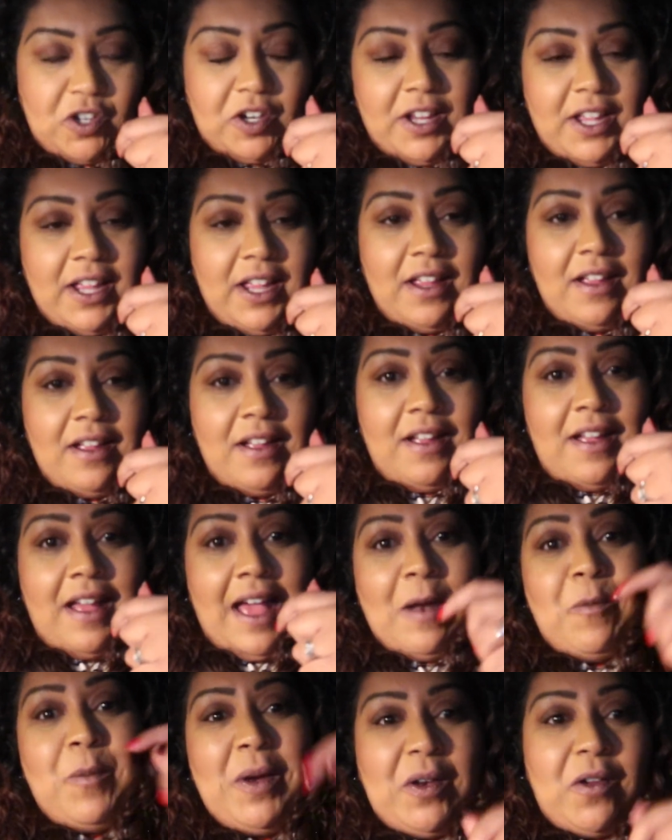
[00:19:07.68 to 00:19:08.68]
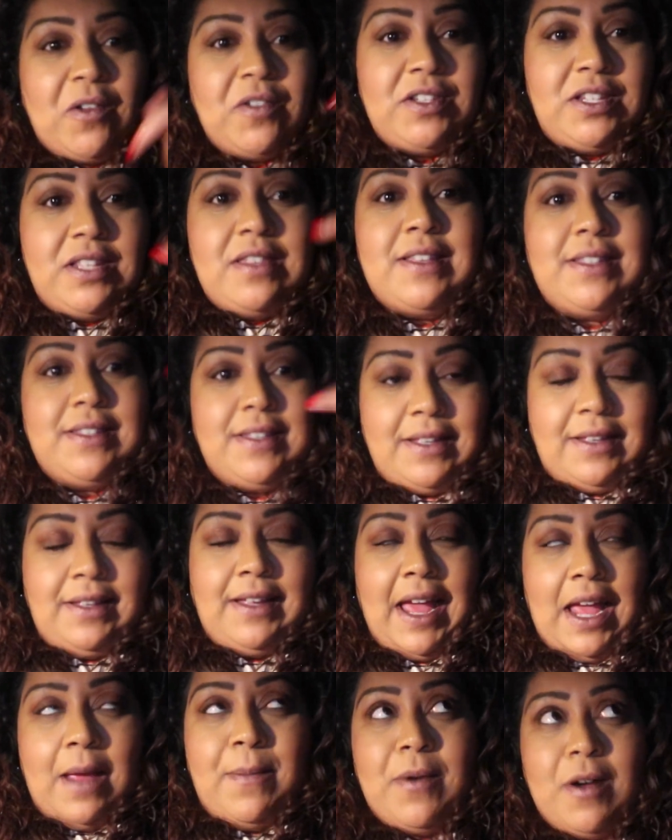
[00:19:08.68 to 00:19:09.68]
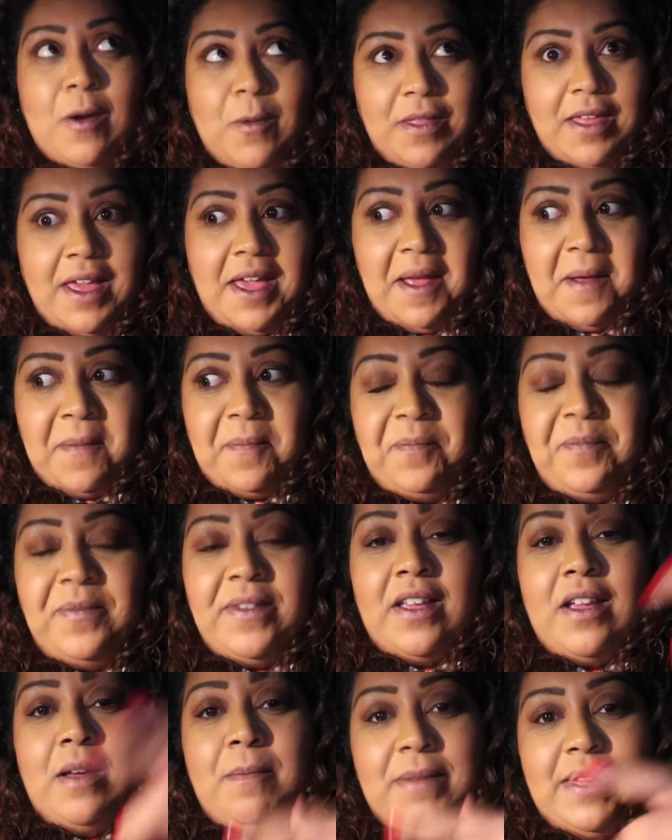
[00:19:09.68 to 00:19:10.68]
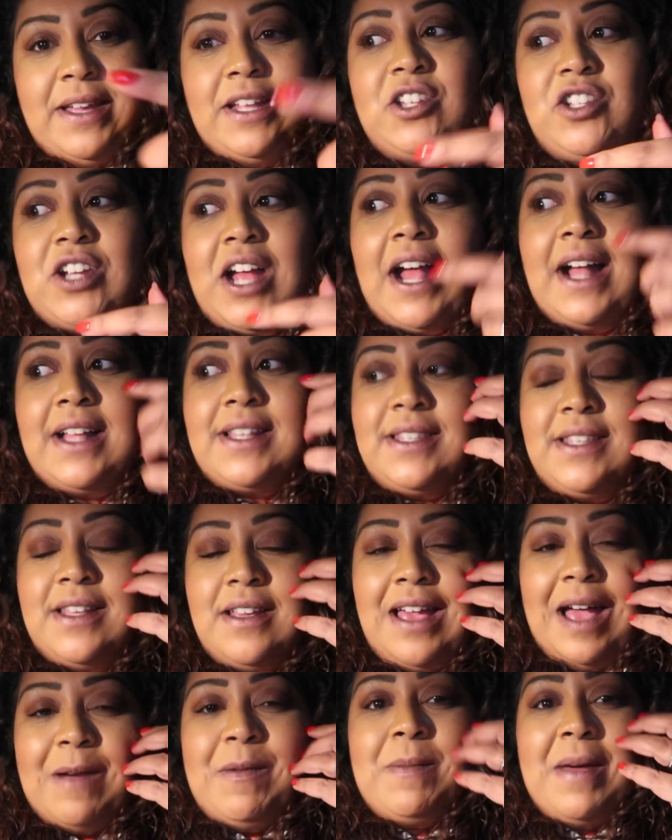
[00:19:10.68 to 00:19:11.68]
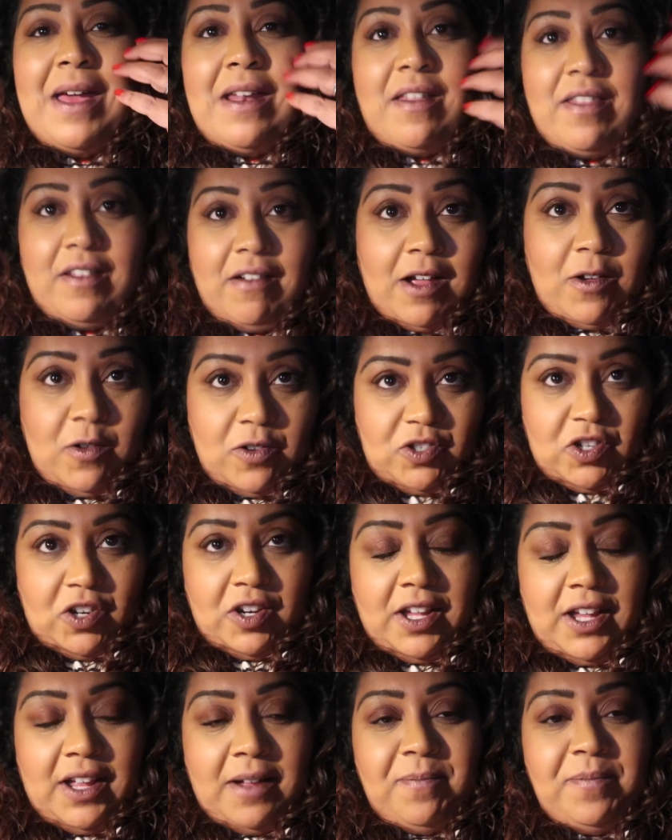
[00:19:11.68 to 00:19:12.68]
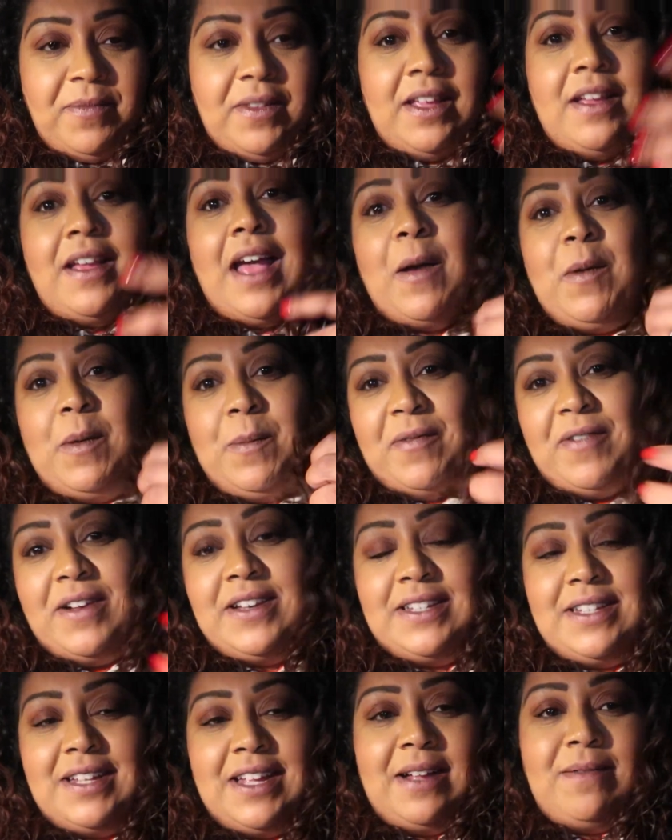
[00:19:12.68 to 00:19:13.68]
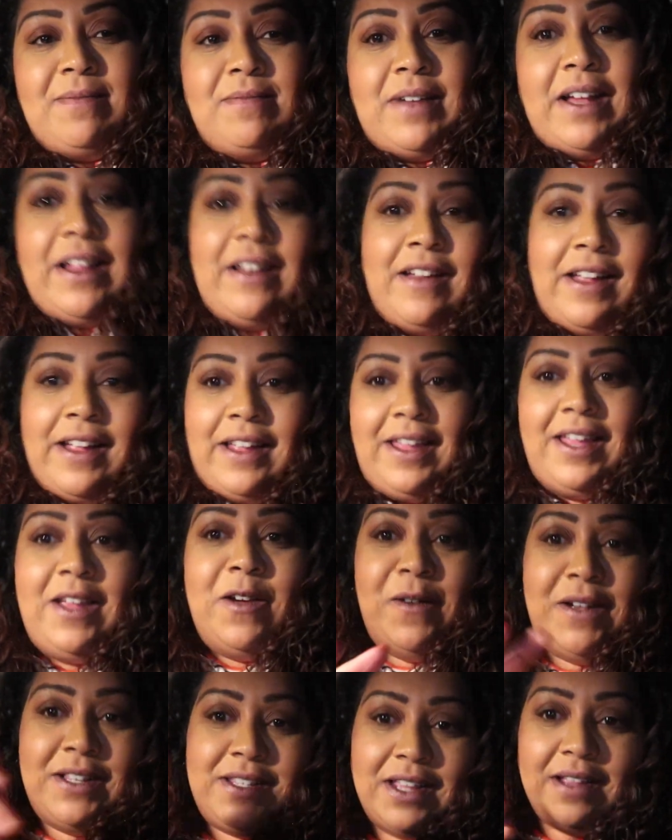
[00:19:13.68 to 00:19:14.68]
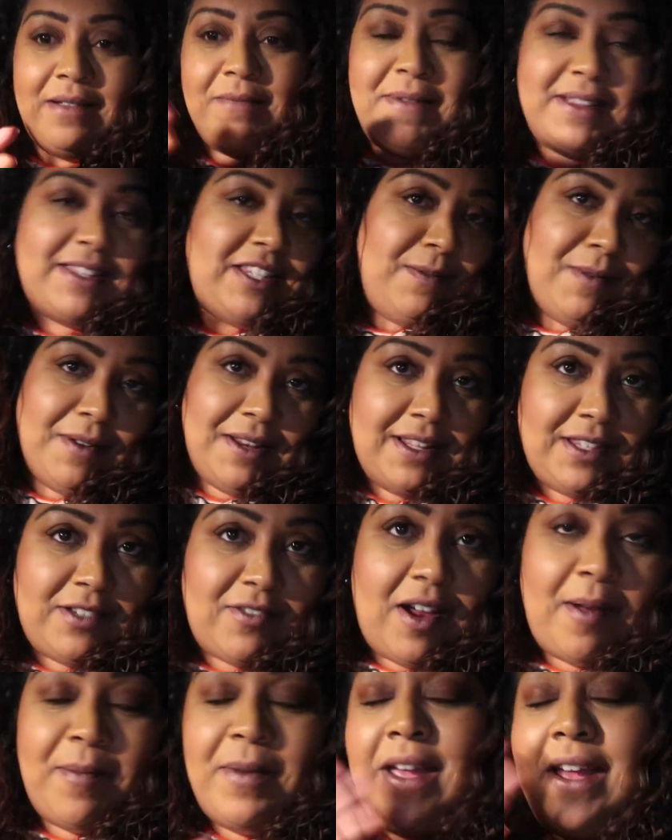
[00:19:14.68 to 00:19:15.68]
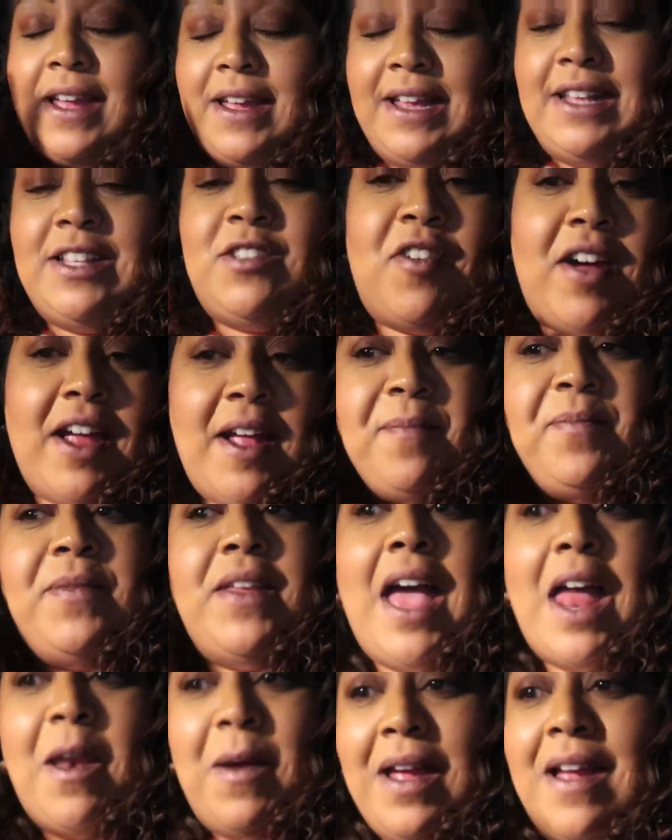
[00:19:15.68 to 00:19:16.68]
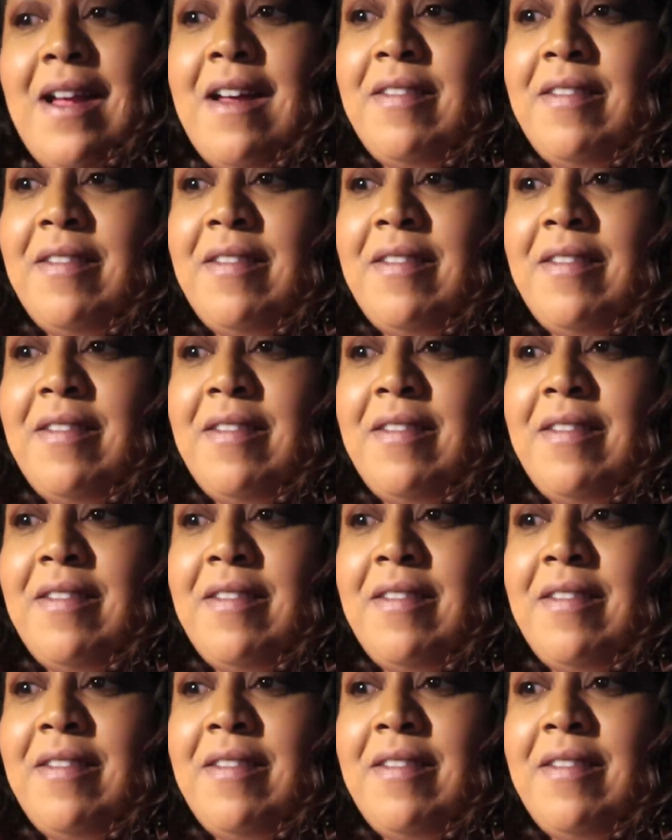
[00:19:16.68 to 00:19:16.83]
Johnny, and we'd gone to this gay bar with him, me and JASS, and we met another guy called Johnny, and we befriended him, and, like, he always, like, messaged me on Instagram. He's great. Anyway,